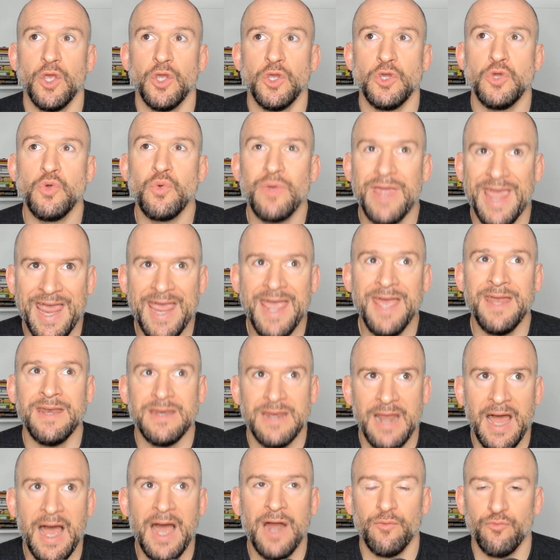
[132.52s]
you can't
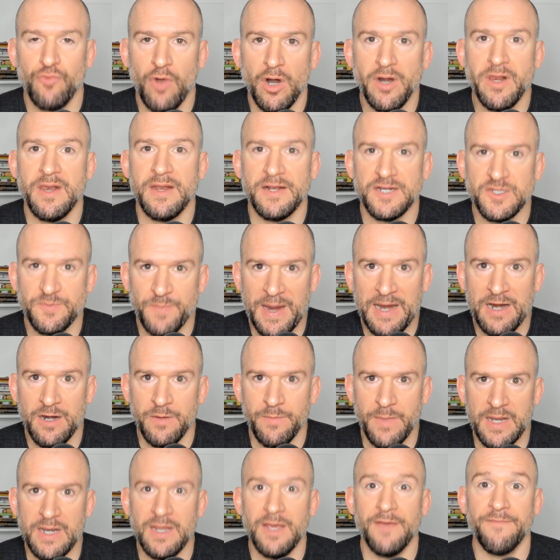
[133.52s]
not run an
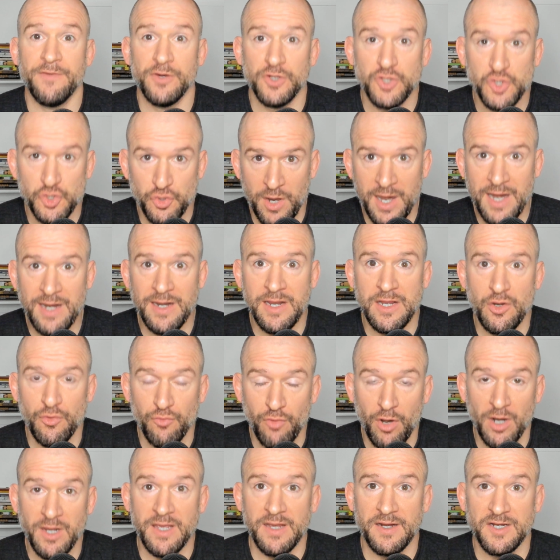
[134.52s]
experiment. If you're training, you're
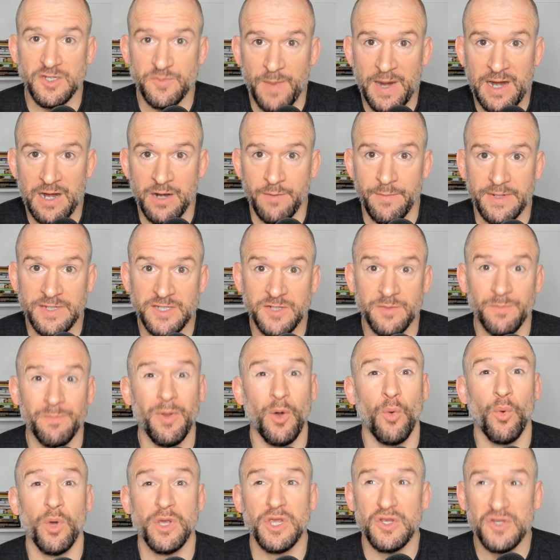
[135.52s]
running experiments.
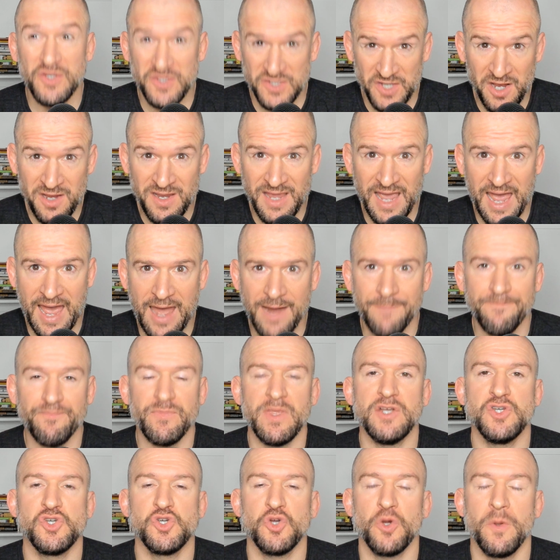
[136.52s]
But what you suck at
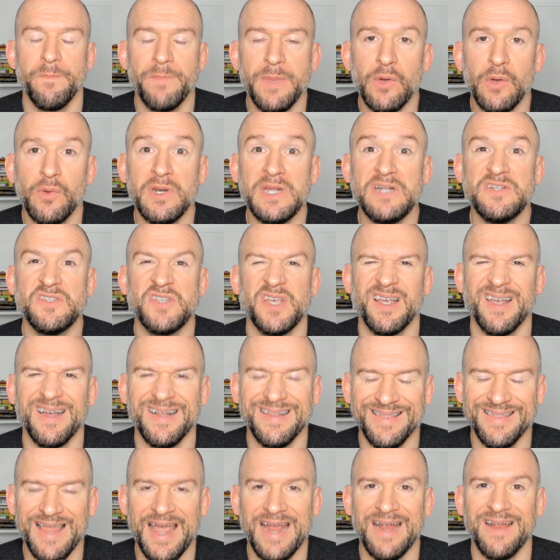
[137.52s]
is your ability to
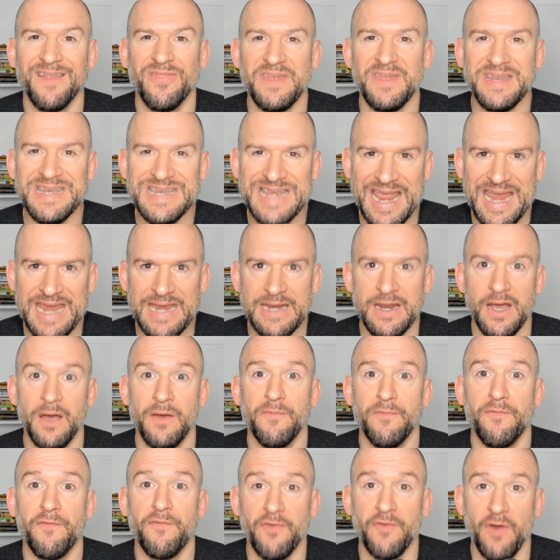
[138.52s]
collect the data
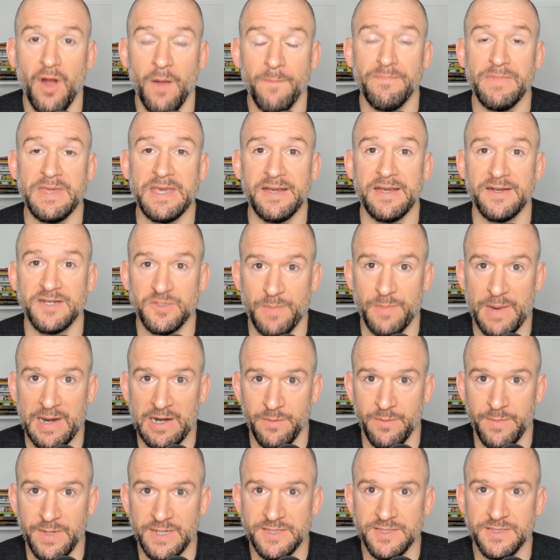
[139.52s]
from the
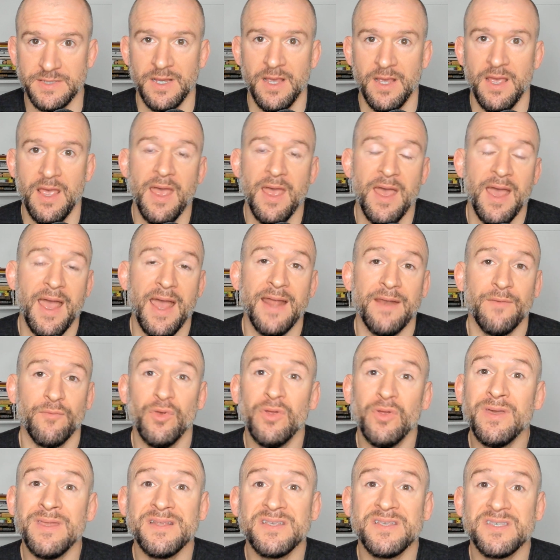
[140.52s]
experiments. And
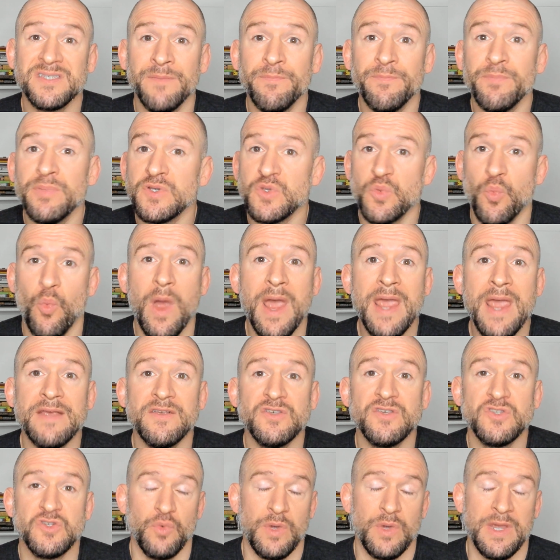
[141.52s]
really the simplest way
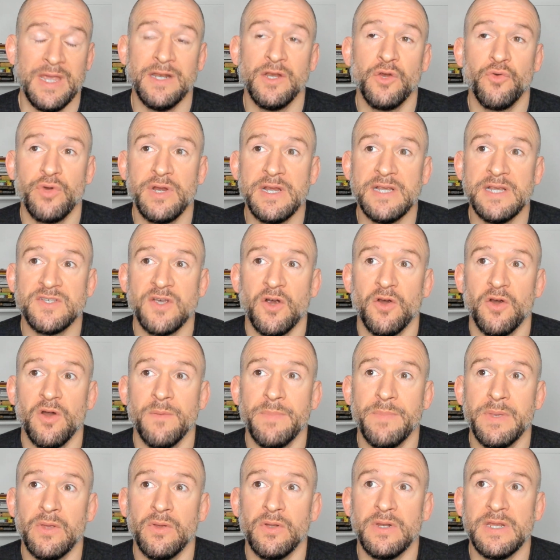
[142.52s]
is to increase our
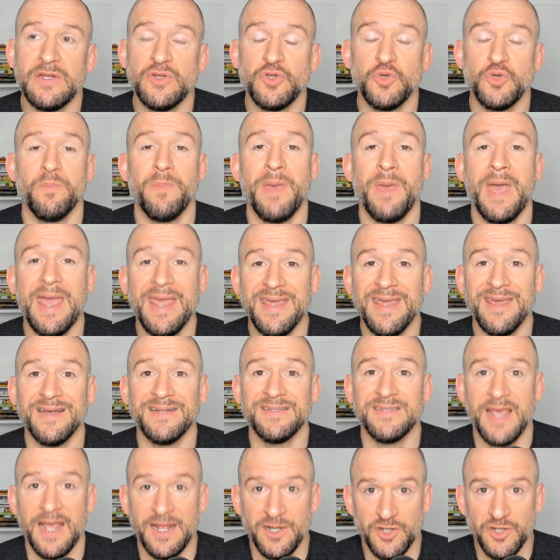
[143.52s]
ability to pay
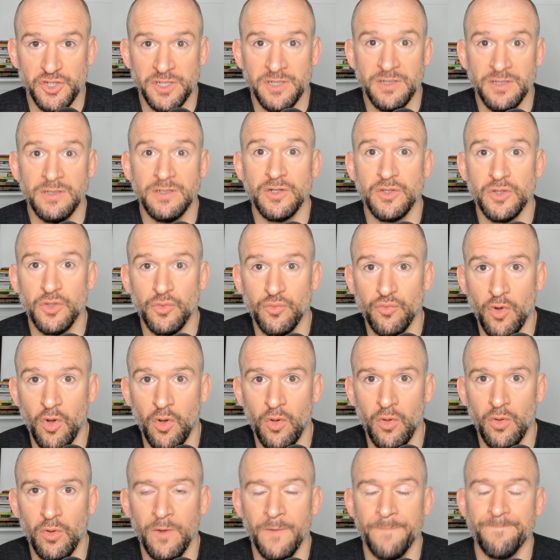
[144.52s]
attention to the
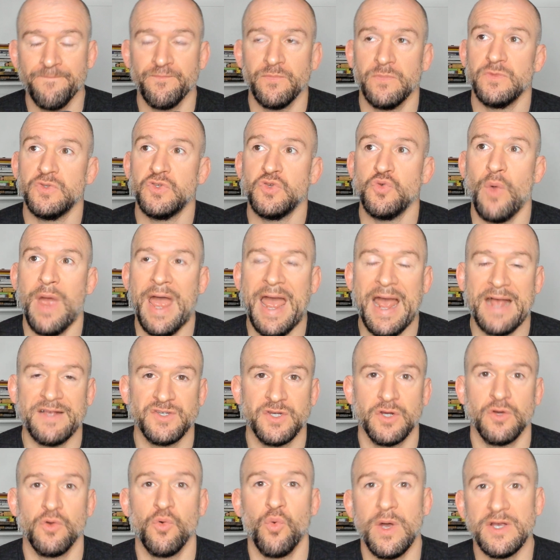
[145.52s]
role, to
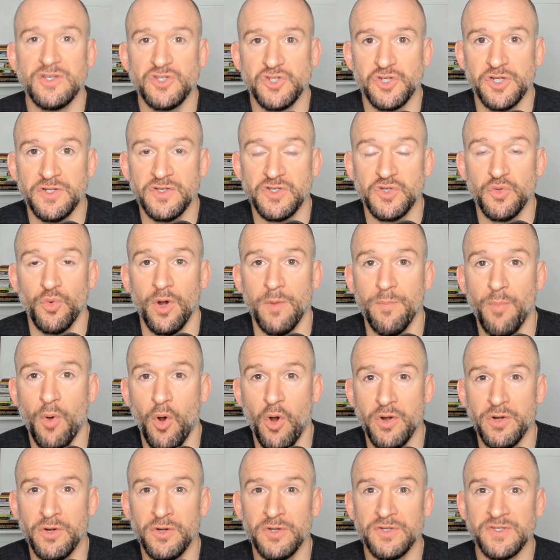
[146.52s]
ask questions to our
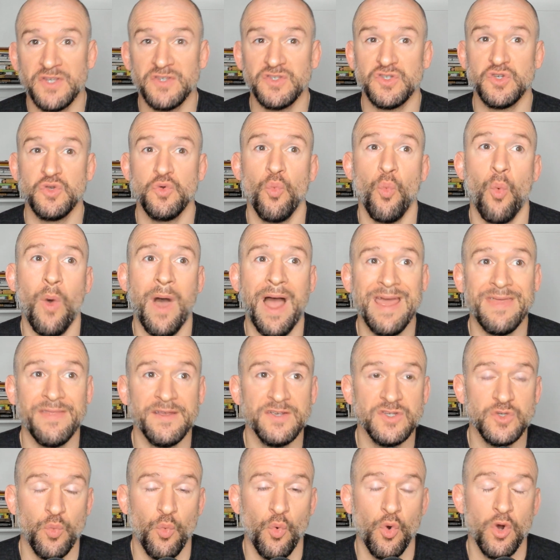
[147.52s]
partners as to why
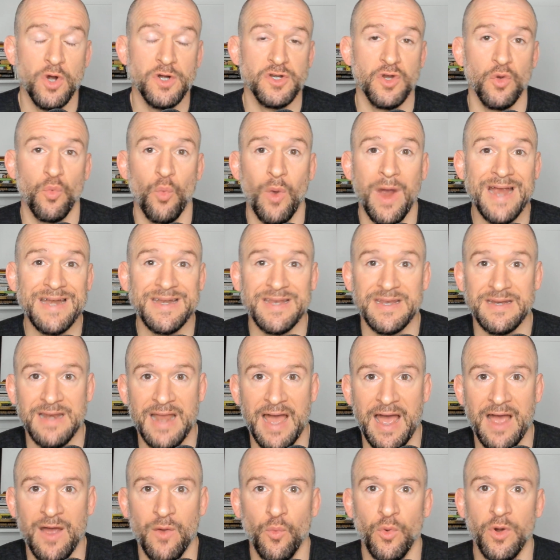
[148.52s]
this worked or why it did
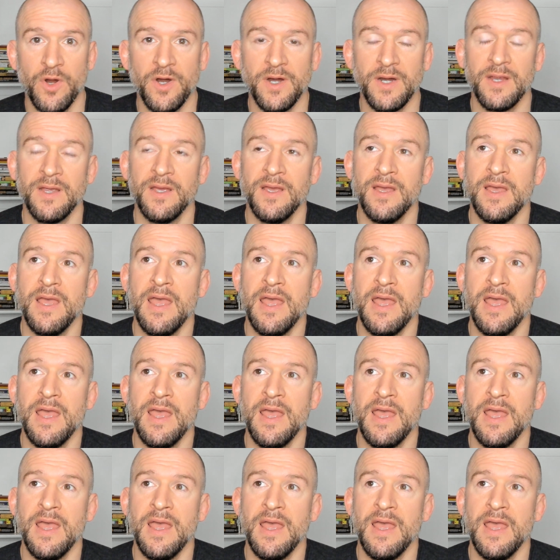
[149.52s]
not work,